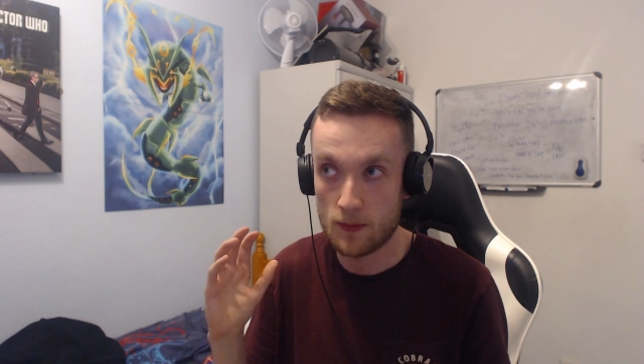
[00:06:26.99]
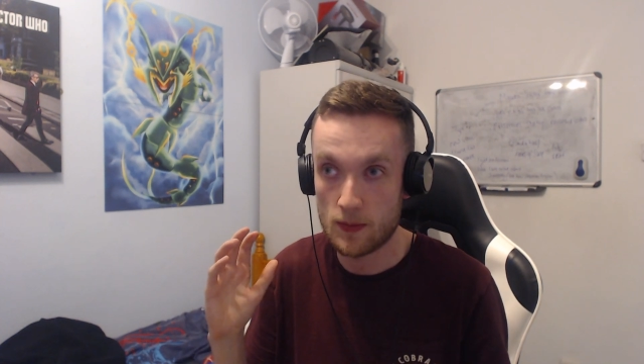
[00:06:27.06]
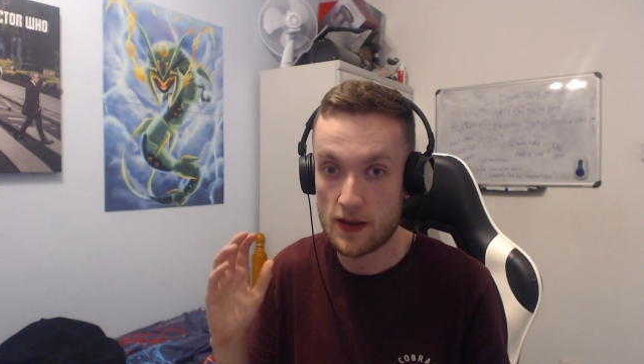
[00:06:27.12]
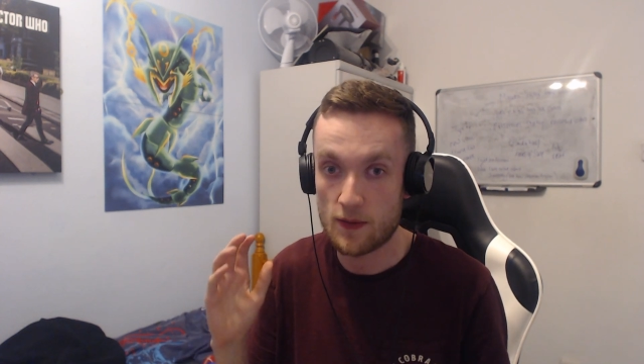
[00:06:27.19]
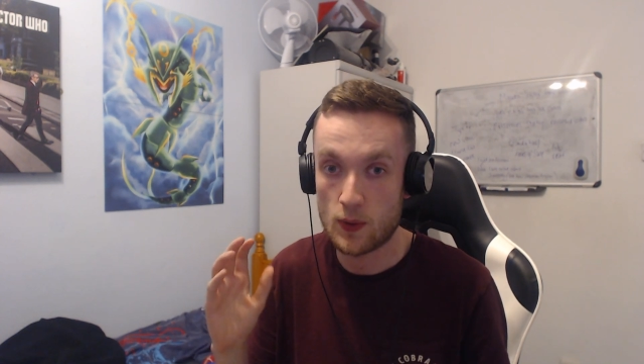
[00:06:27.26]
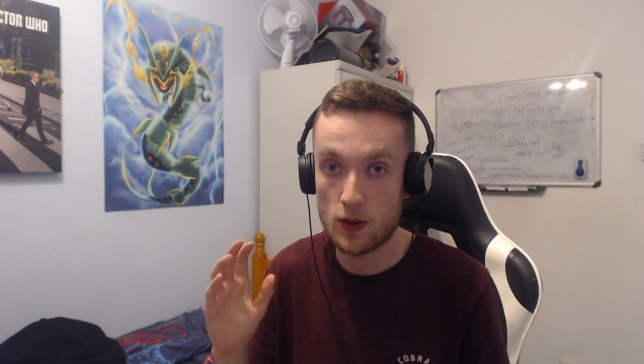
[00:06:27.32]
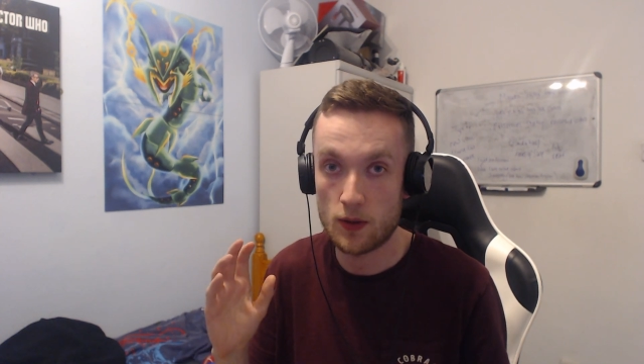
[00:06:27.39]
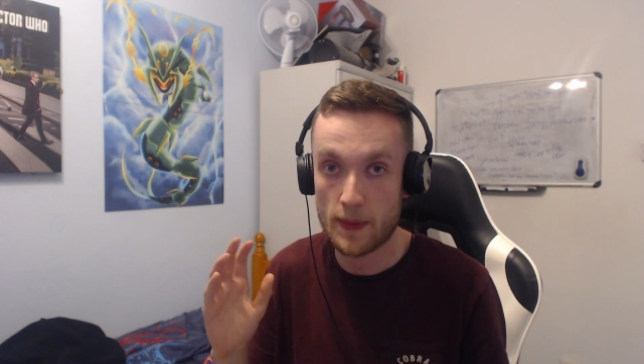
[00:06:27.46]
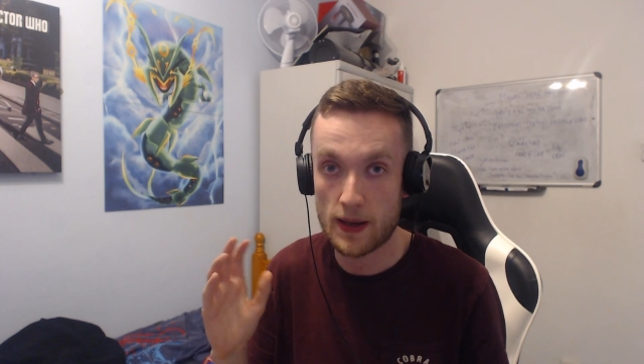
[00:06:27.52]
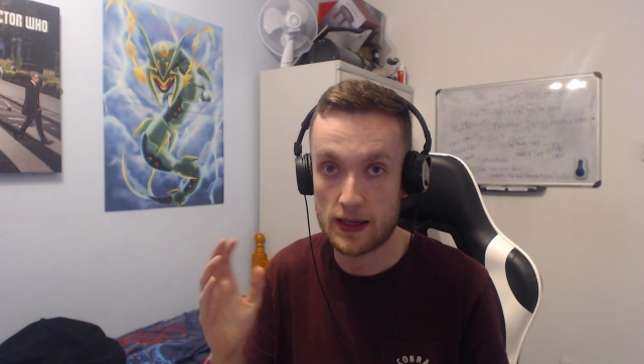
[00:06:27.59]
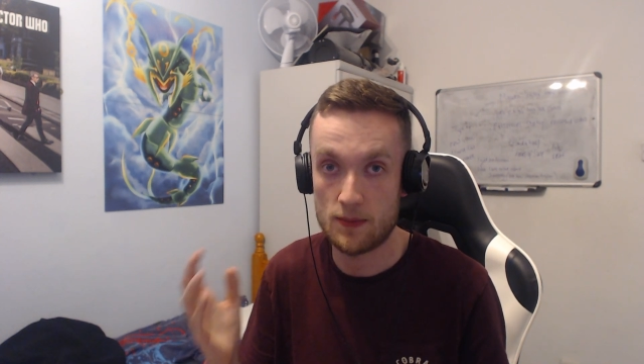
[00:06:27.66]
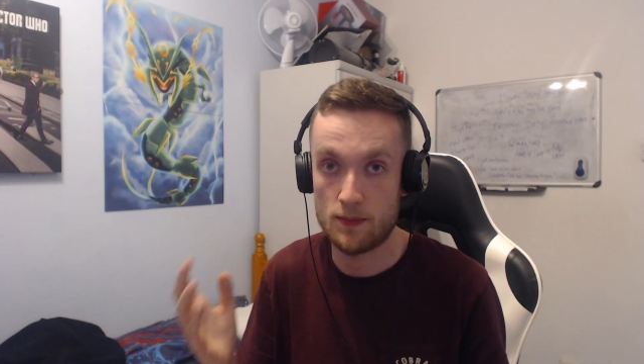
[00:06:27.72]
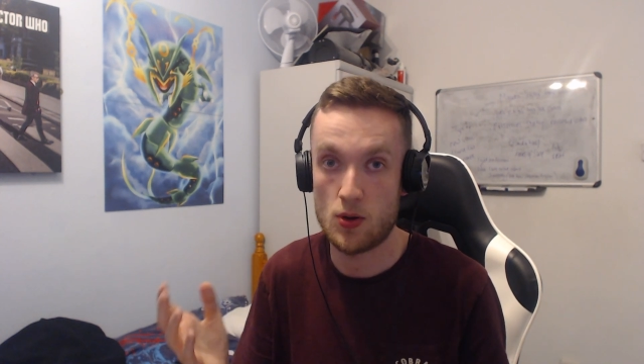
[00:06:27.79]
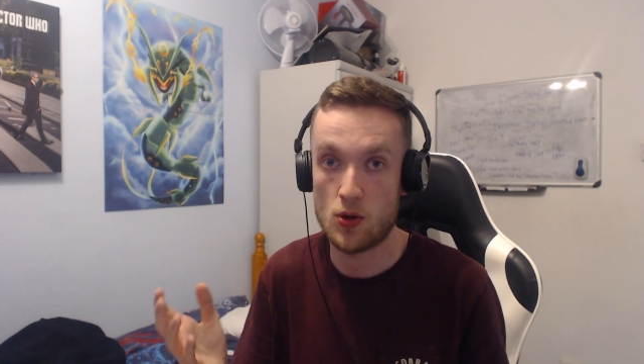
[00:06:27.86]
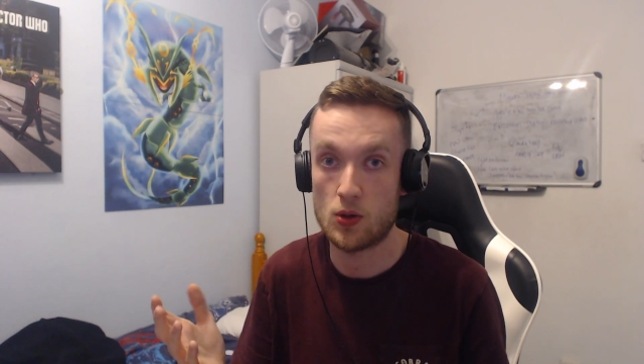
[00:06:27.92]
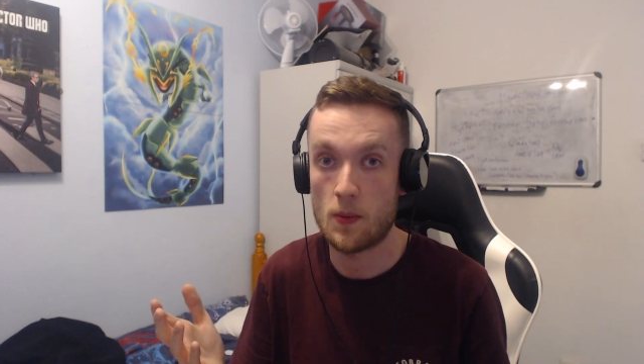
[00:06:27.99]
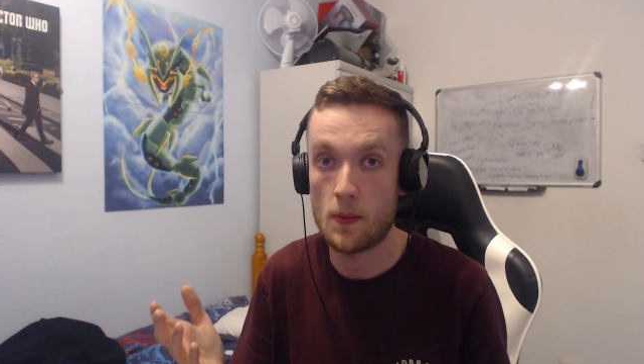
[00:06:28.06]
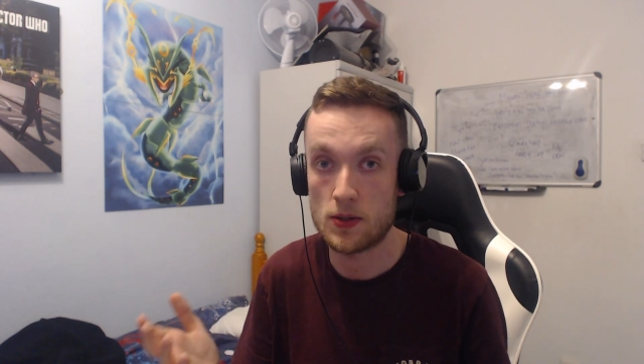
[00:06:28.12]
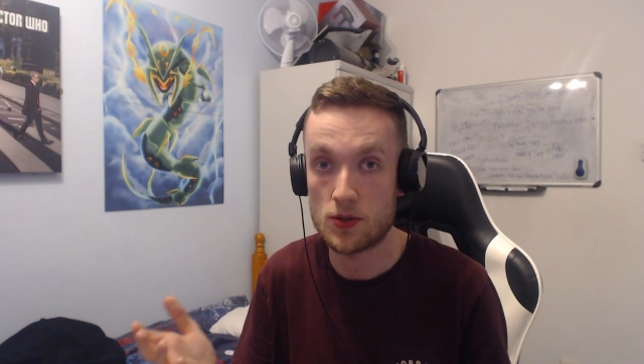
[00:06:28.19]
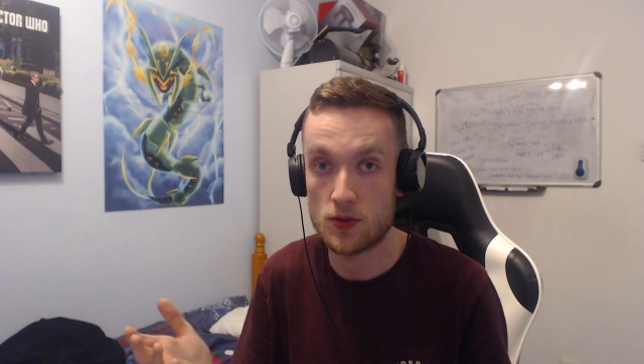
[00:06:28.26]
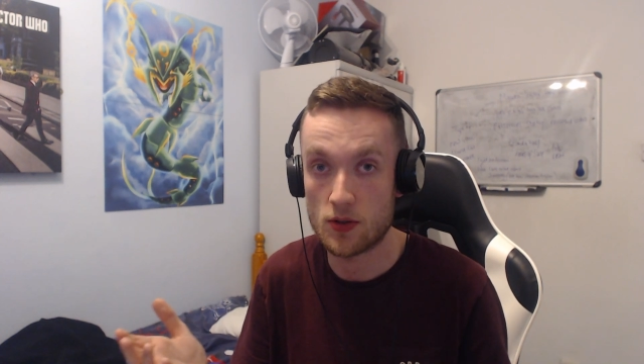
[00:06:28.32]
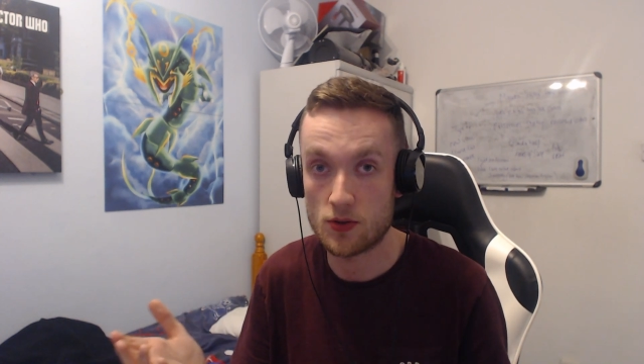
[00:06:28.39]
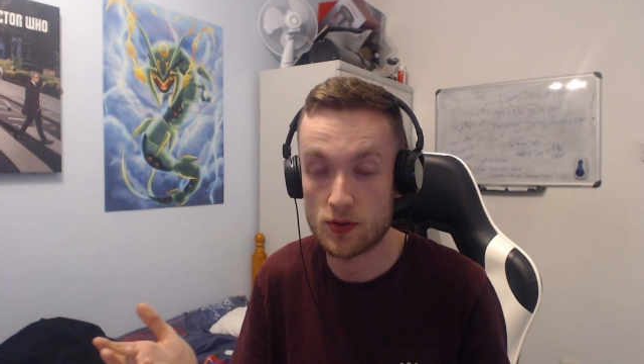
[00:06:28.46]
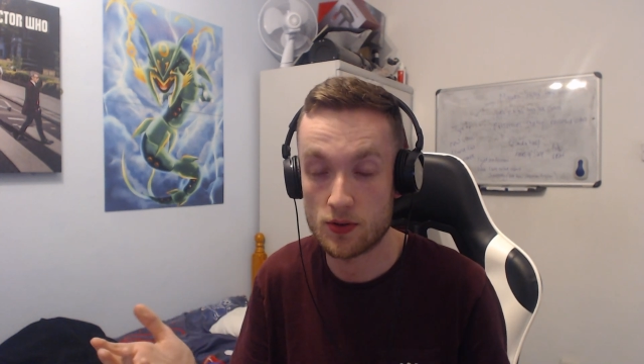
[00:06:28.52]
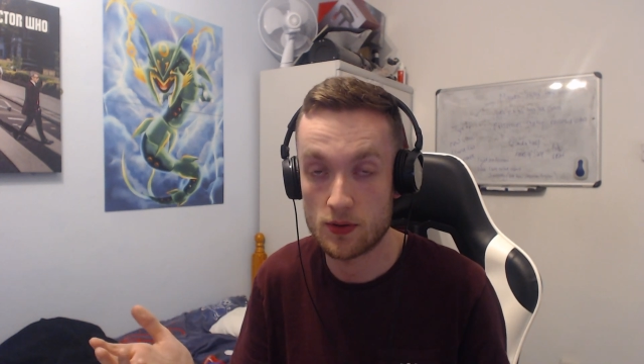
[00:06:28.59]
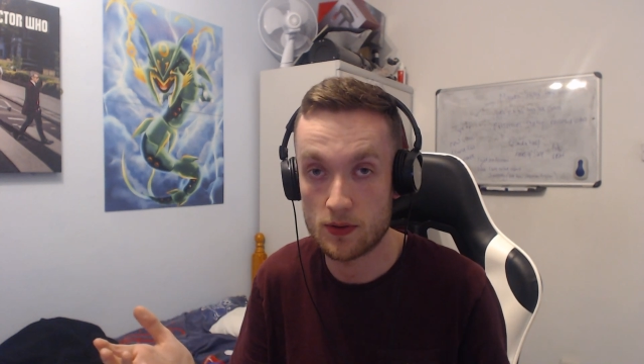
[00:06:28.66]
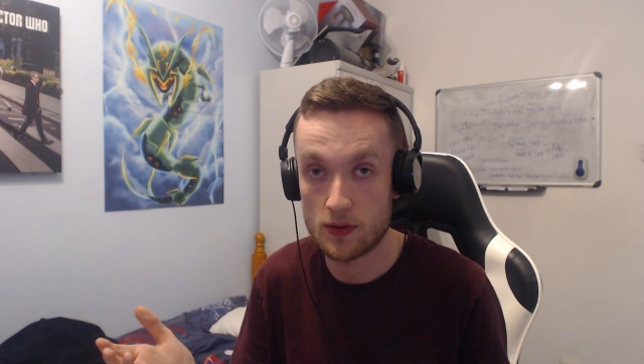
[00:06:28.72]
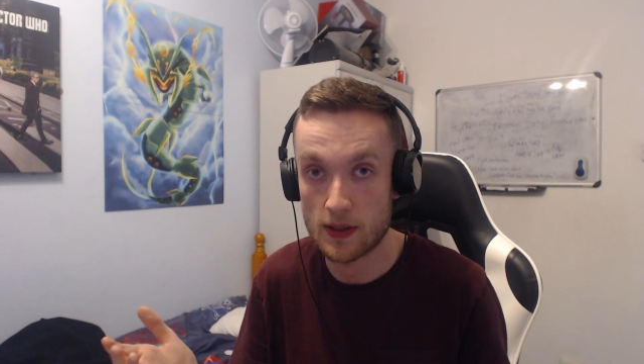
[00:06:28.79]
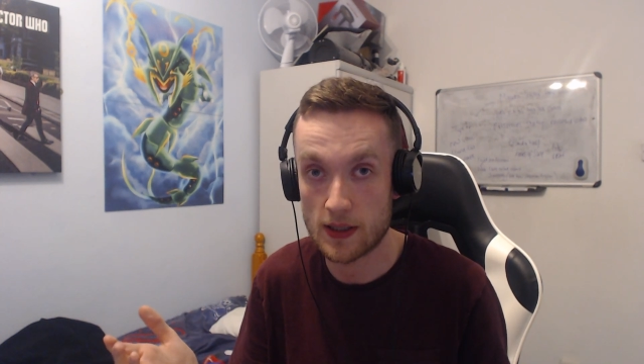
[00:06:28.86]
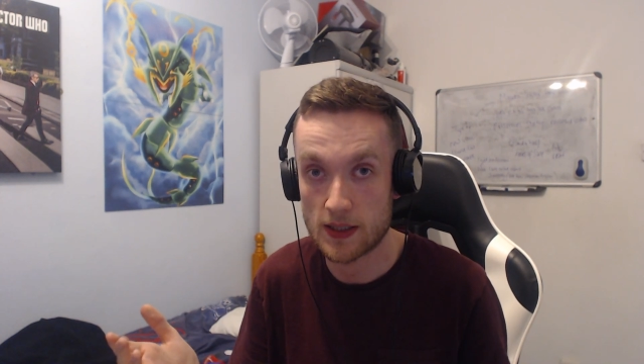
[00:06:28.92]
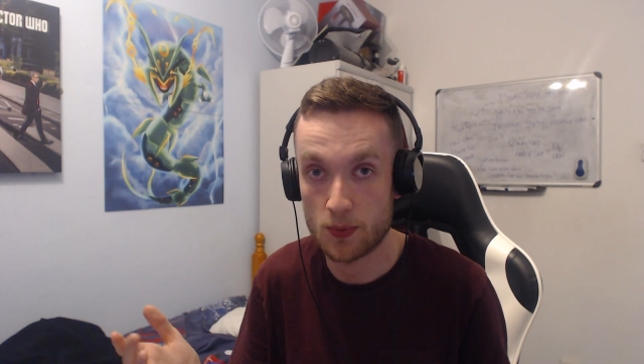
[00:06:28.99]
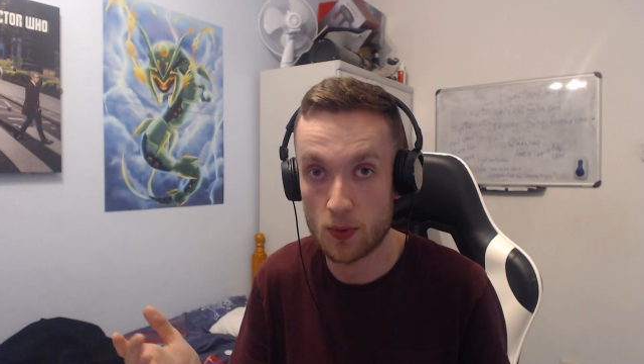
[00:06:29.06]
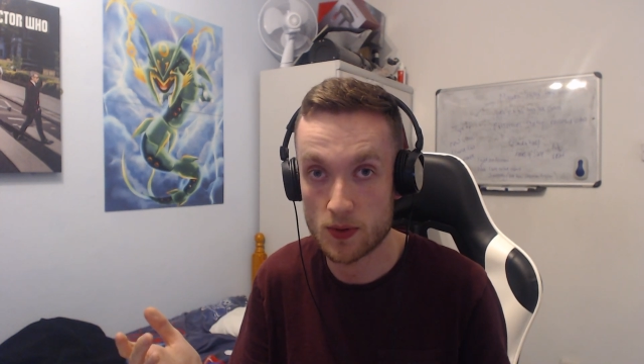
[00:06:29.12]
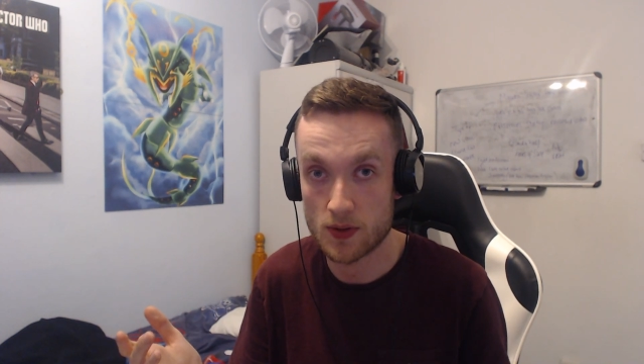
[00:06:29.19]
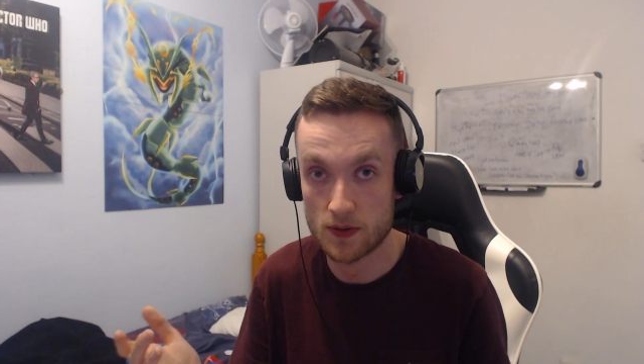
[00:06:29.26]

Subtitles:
If we look back in Pokemon Mystery Dungeon Explorers of